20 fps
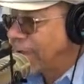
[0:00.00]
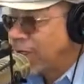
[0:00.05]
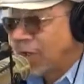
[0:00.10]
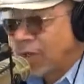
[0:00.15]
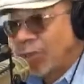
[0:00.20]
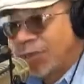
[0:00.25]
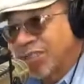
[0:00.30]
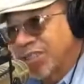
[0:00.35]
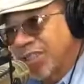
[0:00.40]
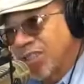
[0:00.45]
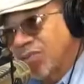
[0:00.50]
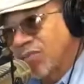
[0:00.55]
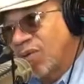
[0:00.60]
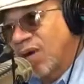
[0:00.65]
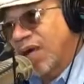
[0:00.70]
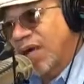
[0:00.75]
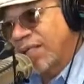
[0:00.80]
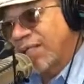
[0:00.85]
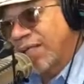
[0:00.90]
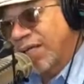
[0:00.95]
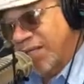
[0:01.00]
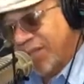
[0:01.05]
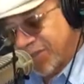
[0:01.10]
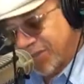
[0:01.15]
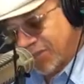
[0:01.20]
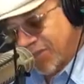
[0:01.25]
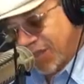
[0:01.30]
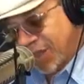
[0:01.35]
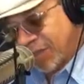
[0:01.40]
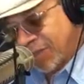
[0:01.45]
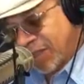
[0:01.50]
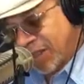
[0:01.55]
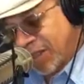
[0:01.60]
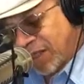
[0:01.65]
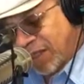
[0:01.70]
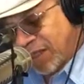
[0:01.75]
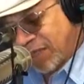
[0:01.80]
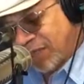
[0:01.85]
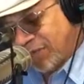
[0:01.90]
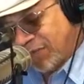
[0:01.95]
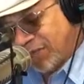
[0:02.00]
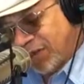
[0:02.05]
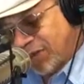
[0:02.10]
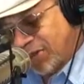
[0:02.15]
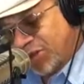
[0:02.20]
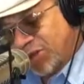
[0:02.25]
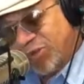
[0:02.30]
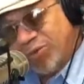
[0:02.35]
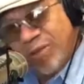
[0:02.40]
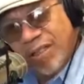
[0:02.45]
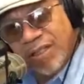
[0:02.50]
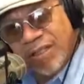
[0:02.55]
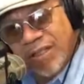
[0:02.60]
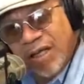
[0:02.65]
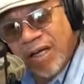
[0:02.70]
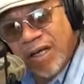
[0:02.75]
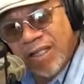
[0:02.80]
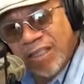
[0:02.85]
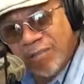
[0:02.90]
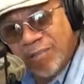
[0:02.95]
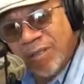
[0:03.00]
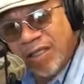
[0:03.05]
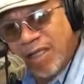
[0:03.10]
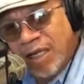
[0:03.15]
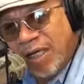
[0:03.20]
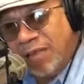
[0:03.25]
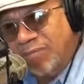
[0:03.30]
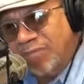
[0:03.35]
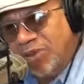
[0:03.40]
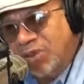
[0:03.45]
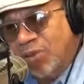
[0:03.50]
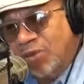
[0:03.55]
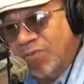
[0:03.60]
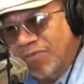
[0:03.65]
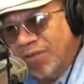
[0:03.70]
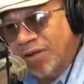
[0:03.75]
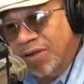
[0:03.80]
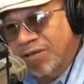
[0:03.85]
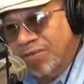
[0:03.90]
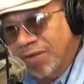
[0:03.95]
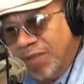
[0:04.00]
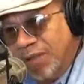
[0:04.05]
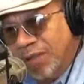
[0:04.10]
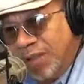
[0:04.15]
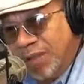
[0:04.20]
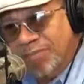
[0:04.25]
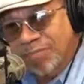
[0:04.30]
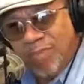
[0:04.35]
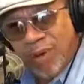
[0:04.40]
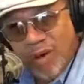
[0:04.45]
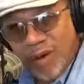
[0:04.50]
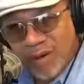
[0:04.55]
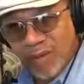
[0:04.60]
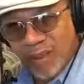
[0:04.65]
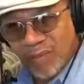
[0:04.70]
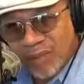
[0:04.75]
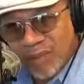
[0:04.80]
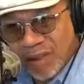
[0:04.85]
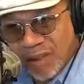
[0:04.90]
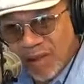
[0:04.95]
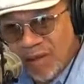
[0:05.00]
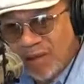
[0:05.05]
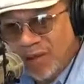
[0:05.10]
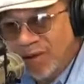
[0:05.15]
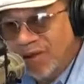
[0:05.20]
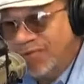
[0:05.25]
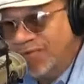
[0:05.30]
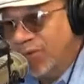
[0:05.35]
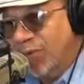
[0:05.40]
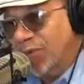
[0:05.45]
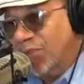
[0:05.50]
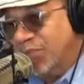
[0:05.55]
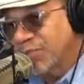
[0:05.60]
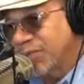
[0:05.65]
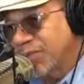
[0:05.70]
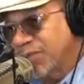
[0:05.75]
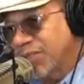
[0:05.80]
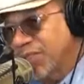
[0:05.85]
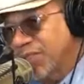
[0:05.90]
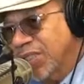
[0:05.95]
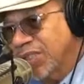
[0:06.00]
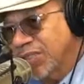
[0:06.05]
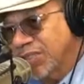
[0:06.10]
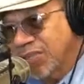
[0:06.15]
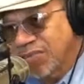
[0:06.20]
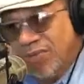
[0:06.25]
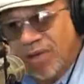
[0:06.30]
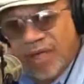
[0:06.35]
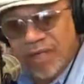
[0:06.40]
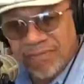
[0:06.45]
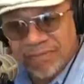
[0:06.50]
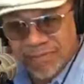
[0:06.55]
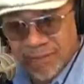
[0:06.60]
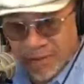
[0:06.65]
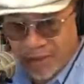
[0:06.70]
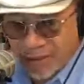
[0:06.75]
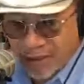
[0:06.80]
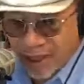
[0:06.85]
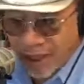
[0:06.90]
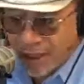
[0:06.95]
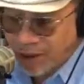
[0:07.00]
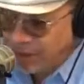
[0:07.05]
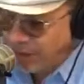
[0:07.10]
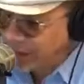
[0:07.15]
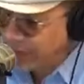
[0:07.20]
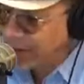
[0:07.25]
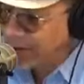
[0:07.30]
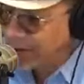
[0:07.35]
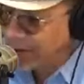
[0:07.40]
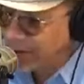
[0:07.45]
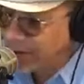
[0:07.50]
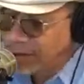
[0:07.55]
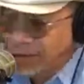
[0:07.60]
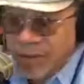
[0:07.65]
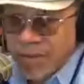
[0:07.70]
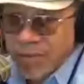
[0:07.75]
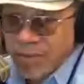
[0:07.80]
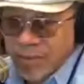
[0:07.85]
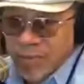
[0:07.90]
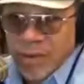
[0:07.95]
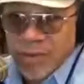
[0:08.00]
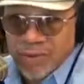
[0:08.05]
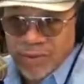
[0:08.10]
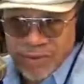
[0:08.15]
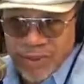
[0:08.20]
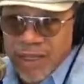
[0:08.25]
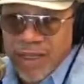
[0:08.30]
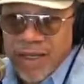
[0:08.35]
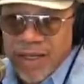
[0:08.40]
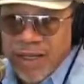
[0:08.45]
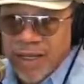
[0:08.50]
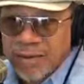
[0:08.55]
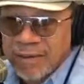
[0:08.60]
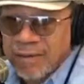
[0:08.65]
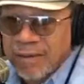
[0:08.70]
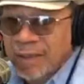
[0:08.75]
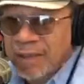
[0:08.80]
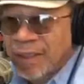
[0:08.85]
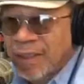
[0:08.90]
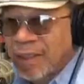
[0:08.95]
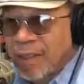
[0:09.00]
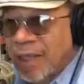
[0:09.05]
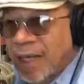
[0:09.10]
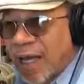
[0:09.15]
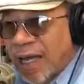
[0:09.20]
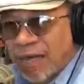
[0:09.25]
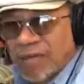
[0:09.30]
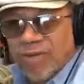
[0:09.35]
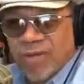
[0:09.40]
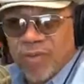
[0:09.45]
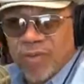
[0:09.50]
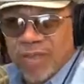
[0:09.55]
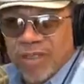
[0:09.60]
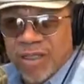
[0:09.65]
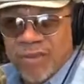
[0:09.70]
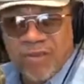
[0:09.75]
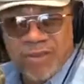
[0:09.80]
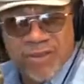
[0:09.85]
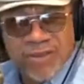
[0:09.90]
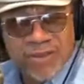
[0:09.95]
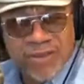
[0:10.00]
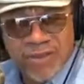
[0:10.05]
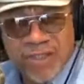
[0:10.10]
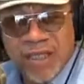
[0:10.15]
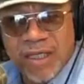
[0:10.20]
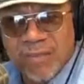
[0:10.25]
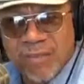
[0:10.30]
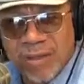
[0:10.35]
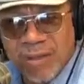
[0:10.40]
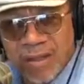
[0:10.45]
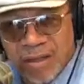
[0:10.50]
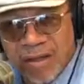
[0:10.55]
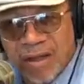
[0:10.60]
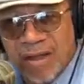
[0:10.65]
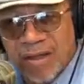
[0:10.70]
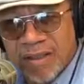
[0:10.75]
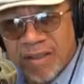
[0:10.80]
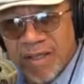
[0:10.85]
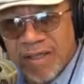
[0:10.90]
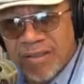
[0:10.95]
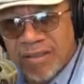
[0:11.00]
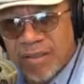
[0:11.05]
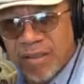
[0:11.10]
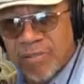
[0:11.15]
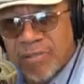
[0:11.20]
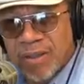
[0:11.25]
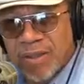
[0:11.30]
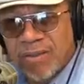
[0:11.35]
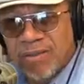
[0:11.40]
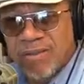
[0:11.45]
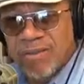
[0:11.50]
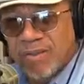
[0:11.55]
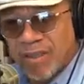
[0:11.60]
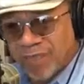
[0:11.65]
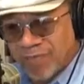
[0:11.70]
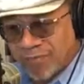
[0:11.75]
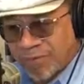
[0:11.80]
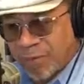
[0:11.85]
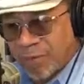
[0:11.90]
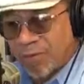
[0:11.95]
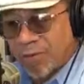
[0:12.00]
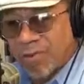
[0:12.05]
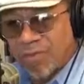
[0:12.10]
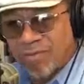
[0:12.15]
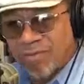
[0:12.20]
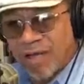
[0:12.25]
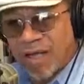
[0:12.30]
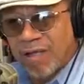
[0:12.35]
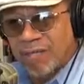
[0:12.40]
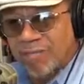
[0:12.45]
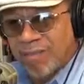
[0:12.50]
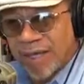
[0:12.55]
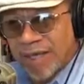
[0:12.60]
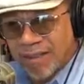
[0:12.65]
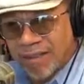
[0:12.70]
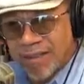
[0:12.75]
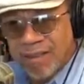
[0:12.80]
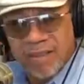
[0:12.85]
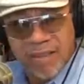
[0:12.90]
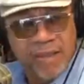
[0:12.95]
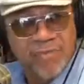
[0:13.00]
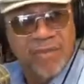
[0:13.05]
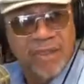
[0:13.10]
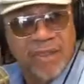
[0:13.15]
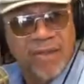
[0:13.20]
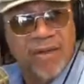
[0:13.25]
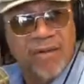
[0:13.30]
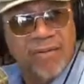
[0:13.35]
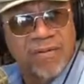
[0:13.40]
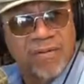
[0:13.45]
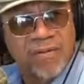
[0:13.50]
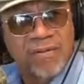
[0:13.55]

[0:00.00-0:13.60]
Which is why, ladies and gentlemen, registering guns became so very, very important with law enforcement, just to try to figure out what the Negroes had. I don't know whether it was the same in the Caucasian communities. If you were around back then, let me know